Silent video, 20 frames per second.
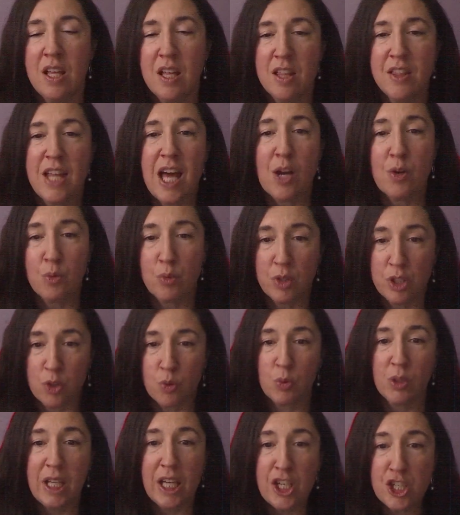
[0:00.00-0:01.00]
that your
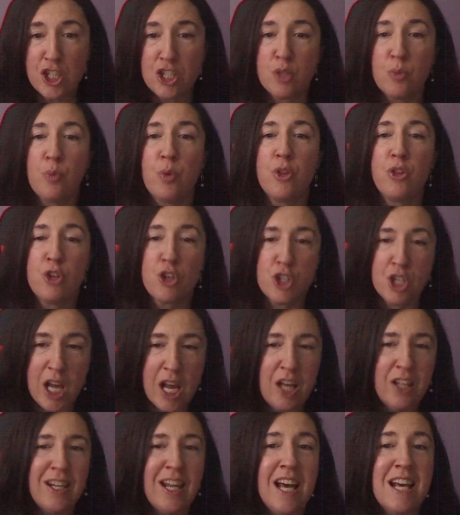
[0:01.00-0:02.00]
relationship with your
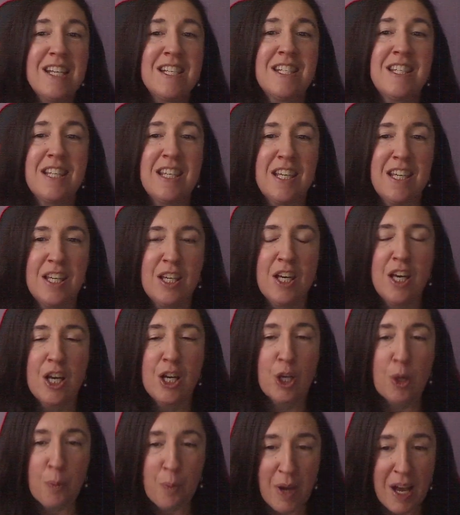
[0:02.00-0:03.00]
child has the
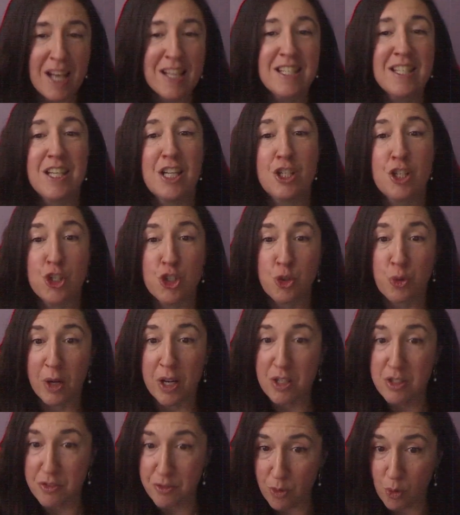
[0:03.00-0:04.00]
capacity to
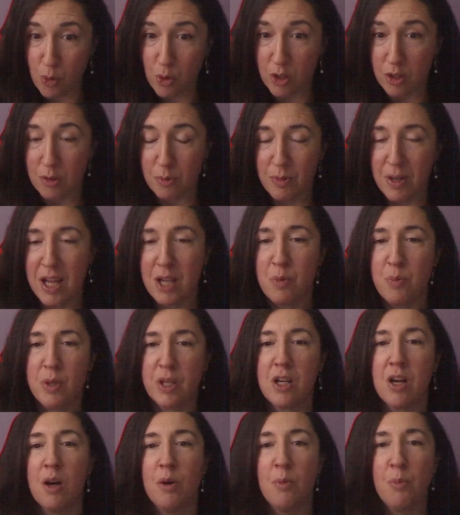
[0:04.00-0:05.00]
transform and
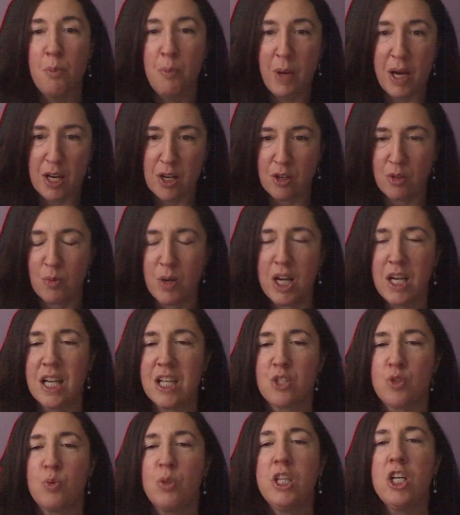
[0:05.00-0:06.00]
become better, right?
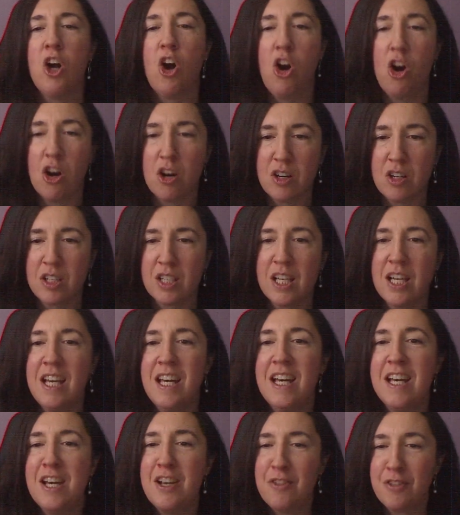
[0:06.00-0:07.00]
It's really hard,
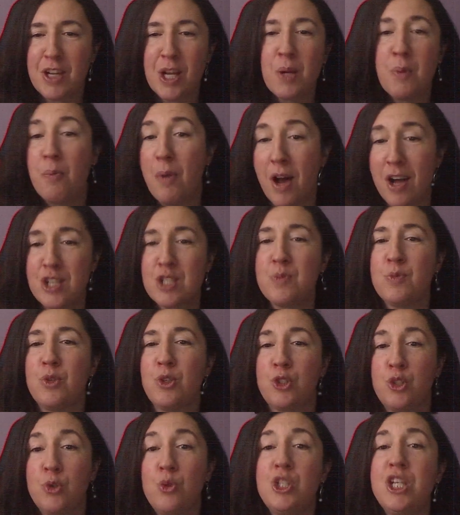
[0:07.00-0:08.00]
if not impossible,
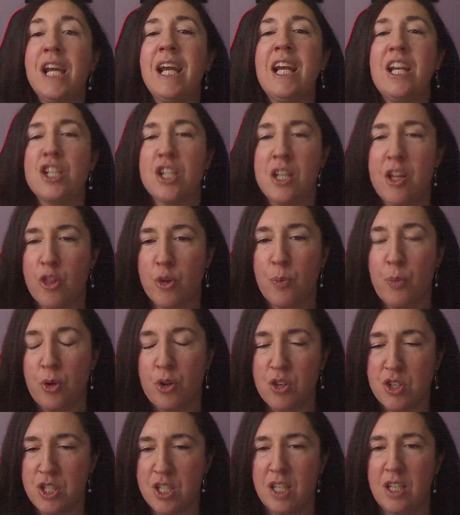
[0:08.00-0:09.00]
to change another
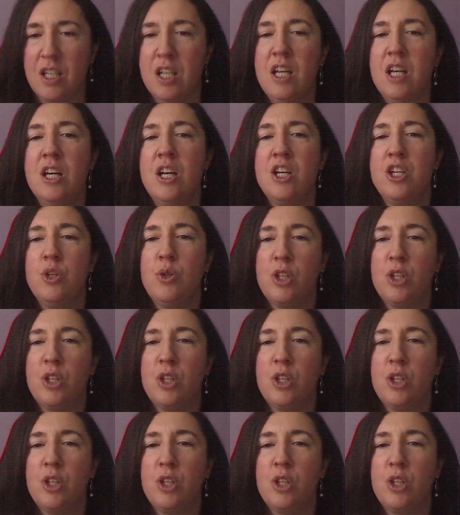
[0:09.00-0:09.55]
person. You